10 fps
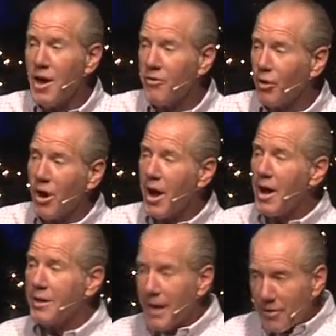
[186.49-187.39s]
for a,
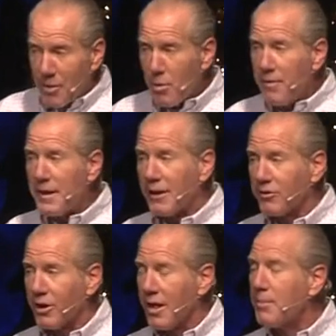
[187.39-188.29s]
uh, not the movie
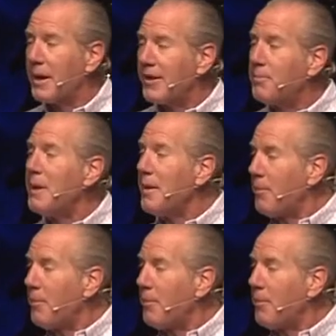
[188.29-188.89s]
necessarily, but it's been